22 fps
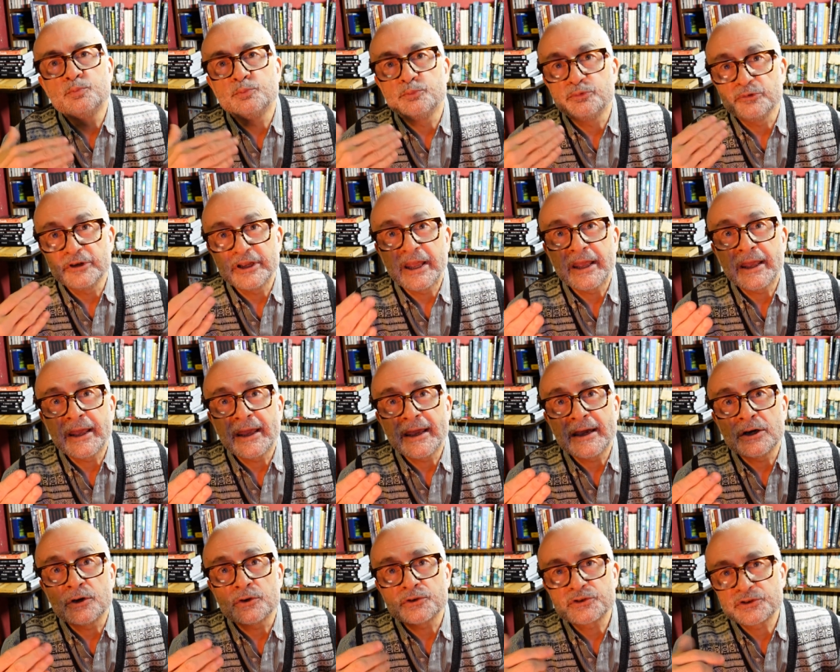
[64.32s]
bringing
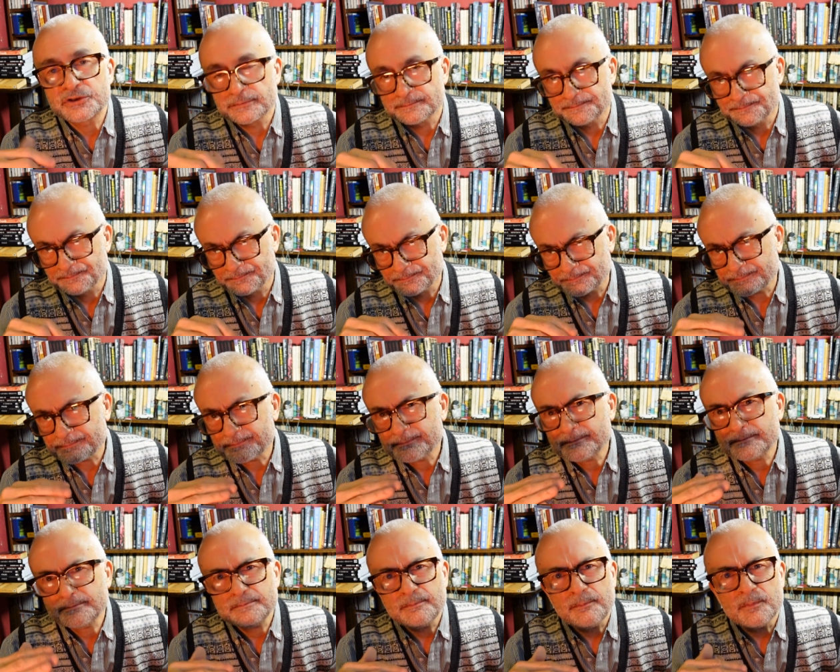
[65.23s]
out,
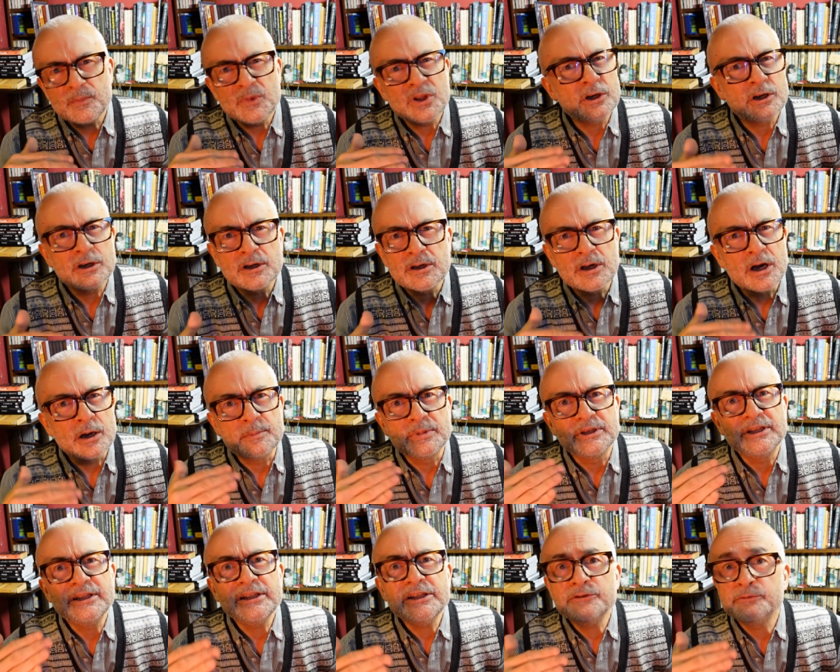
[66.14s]
uh, I
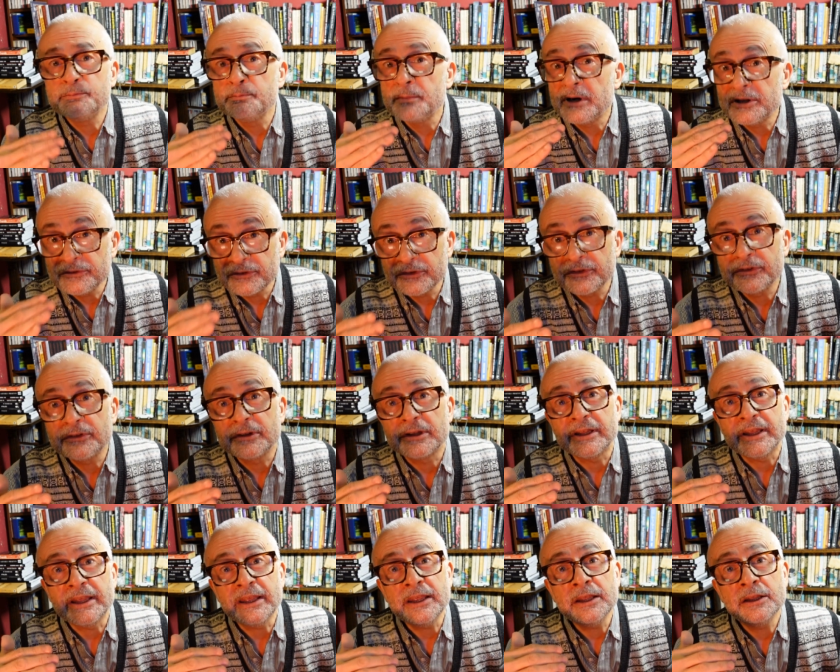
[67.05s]
believe,
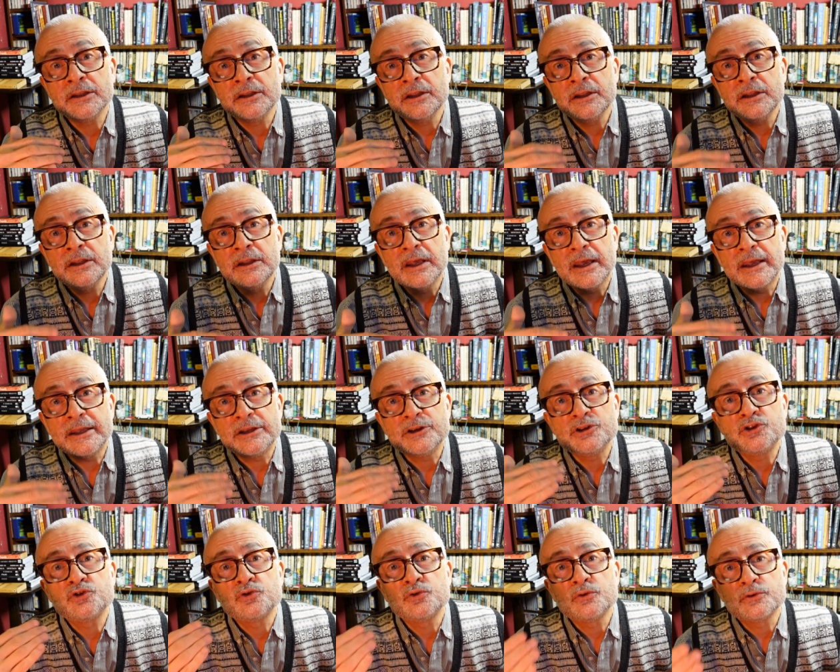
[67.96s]
monthly a
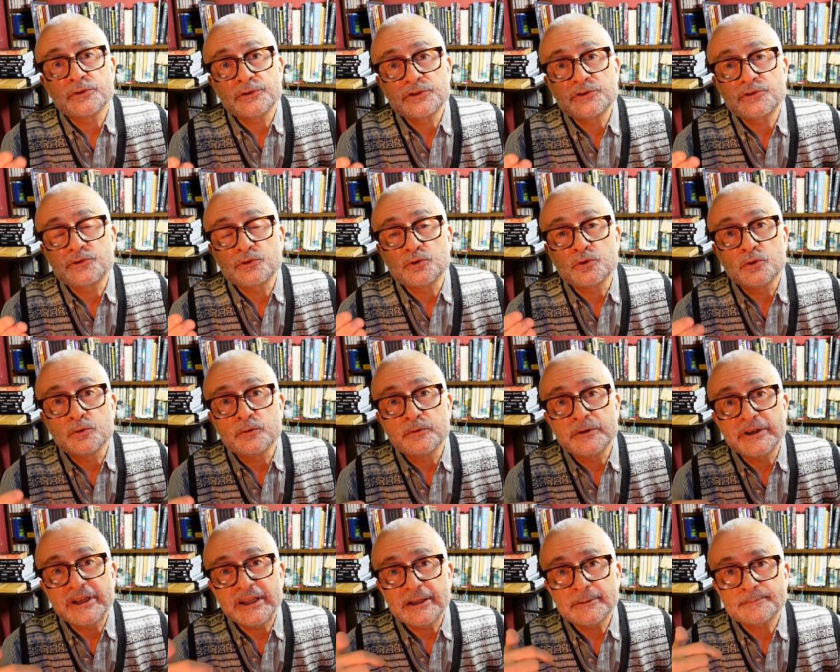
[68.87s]
short
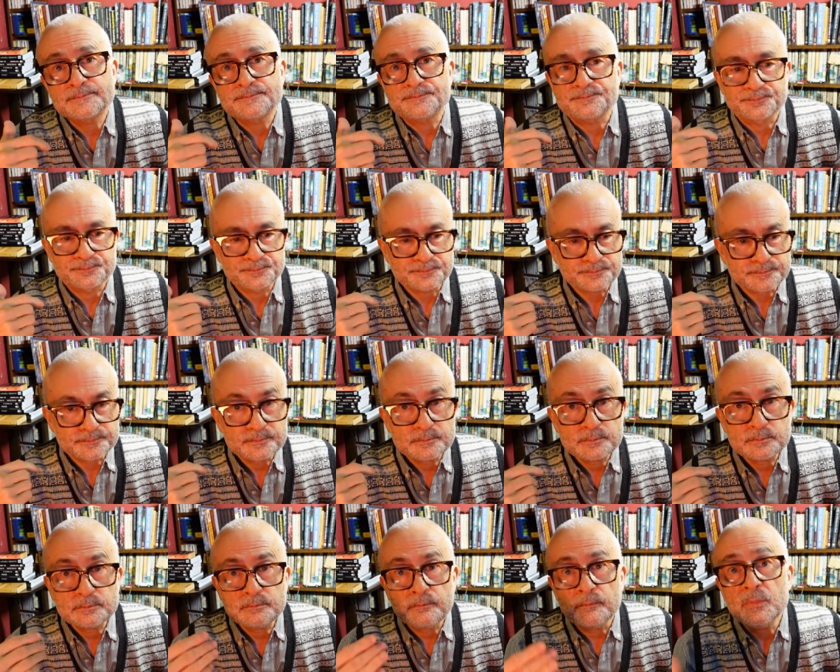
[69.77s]
story
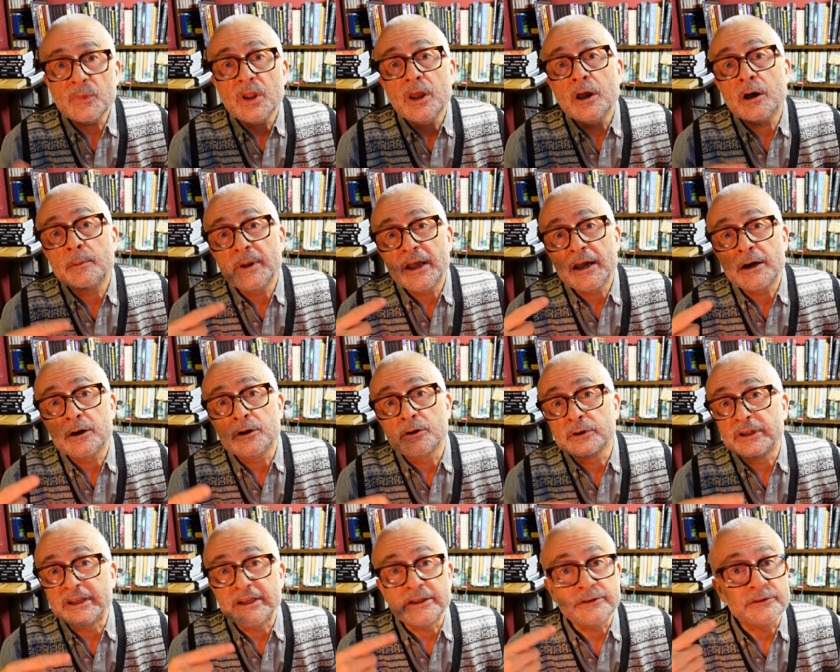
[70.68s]

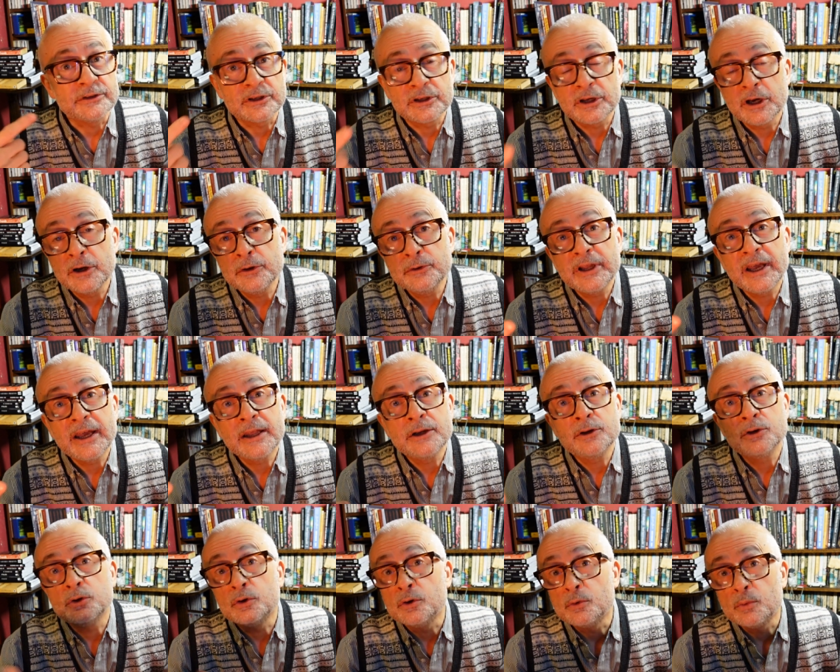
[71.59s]
about either
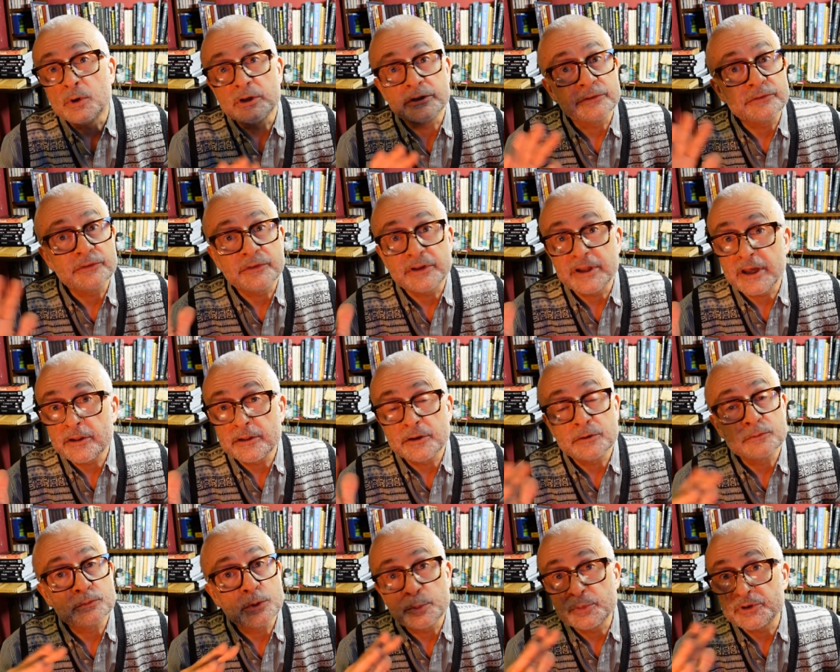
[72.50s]
Conan or one of the
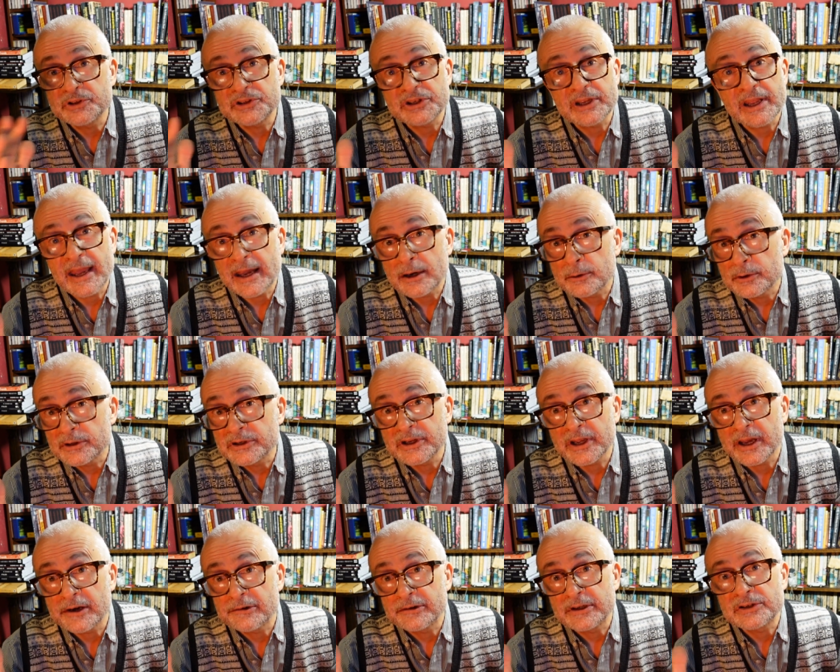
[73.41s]
other Robert E. Howard
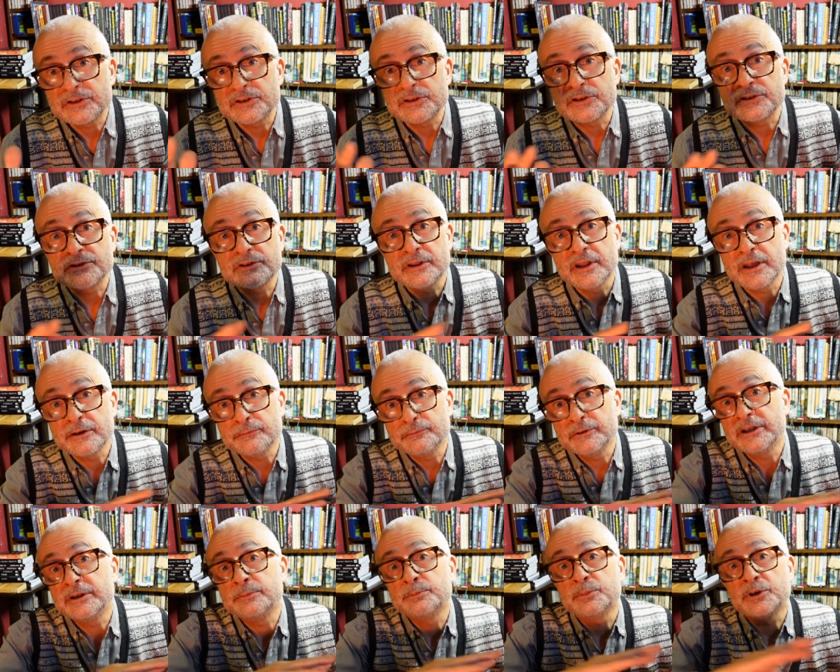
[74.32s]
characters, and they're
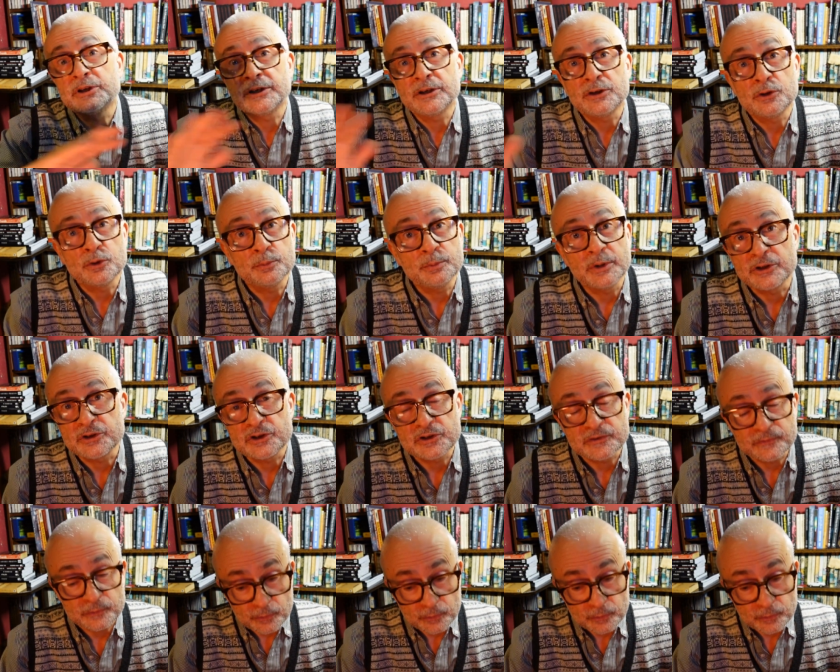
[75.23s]
written by a whole bunch of